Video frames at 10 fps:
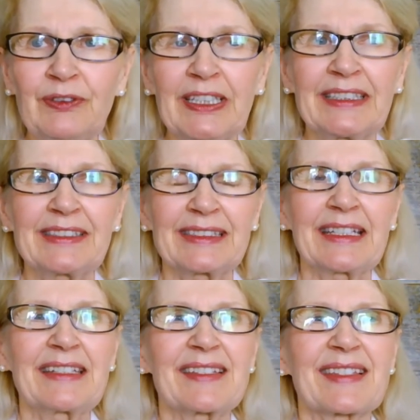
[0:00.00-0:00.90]
Find a
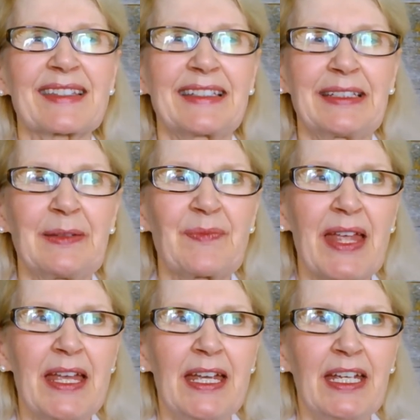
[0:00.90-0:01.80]

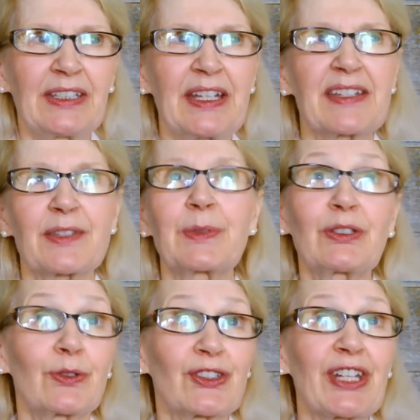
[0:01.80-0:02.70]
nice
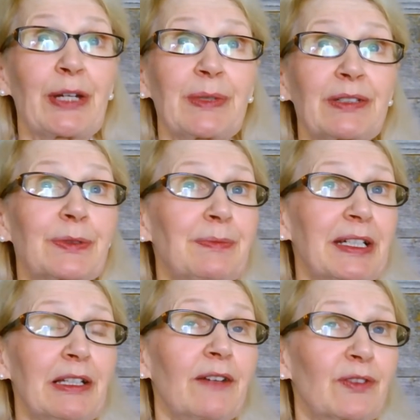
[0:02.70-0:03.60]
way to share it with
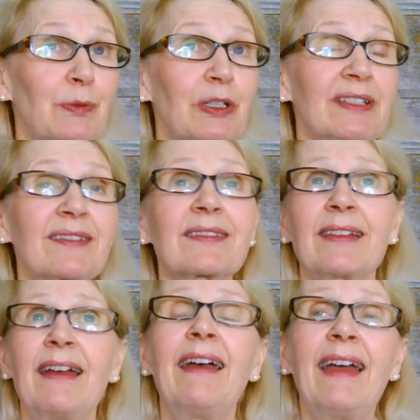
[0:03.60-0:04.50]
my loved ones,
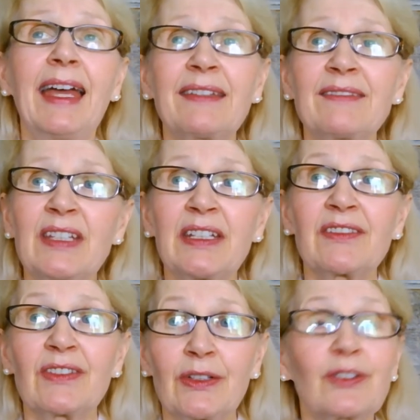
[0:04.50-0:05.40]
and
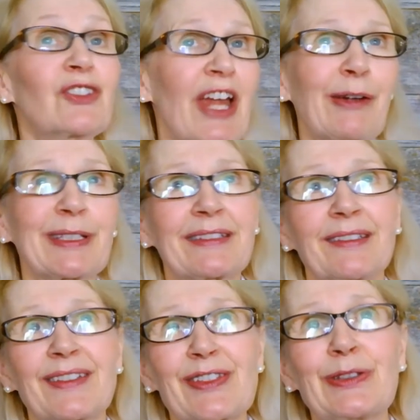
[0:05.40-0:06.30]
then
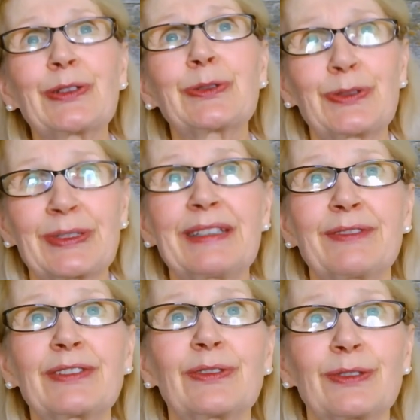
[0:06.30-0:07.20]
charities, to
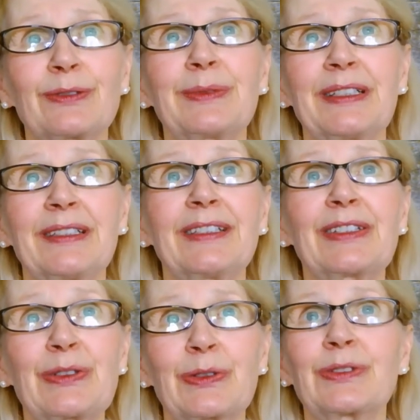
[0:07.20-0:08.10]
give it
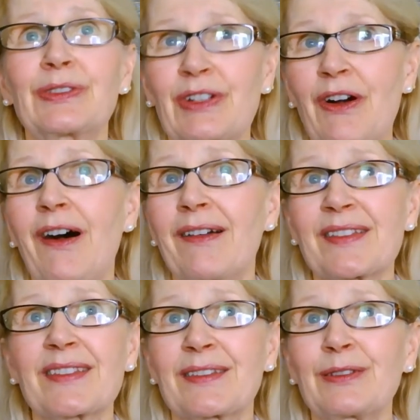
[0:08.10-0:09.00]
to good cause
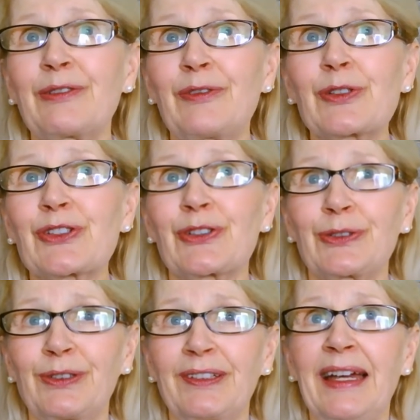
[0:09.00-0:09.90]
for
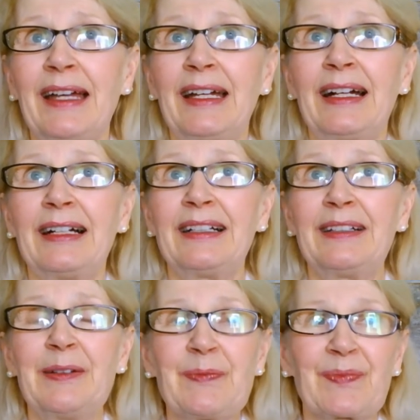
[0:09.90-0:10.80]
sure.
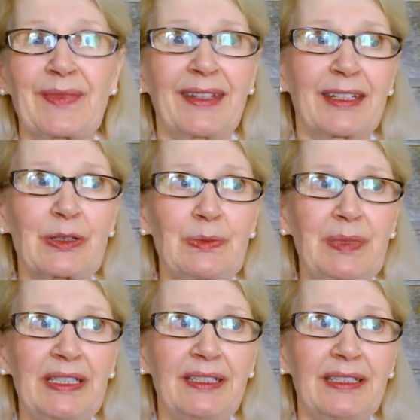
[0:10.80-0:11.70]
It could
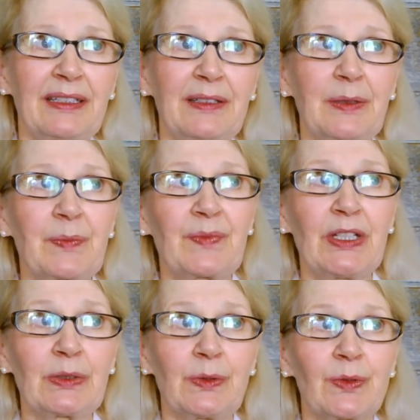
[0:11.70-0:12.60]
be
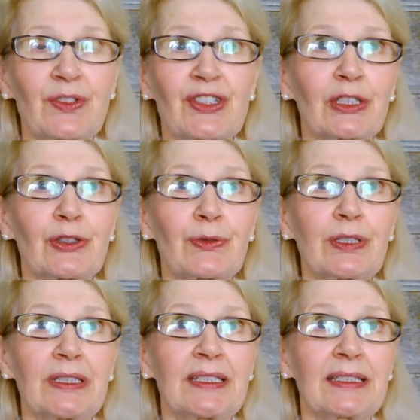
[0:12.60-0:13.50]

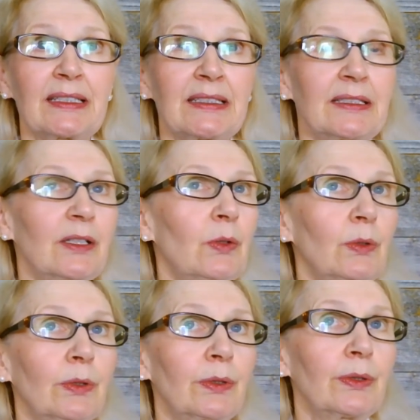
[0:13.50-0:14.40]
children
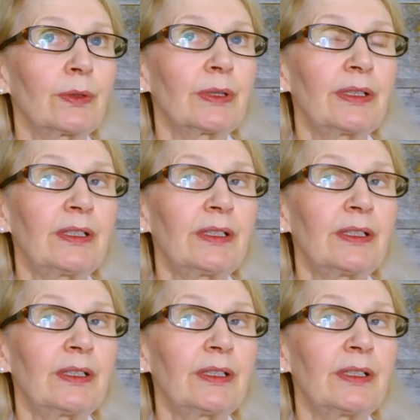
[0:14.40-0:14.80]
or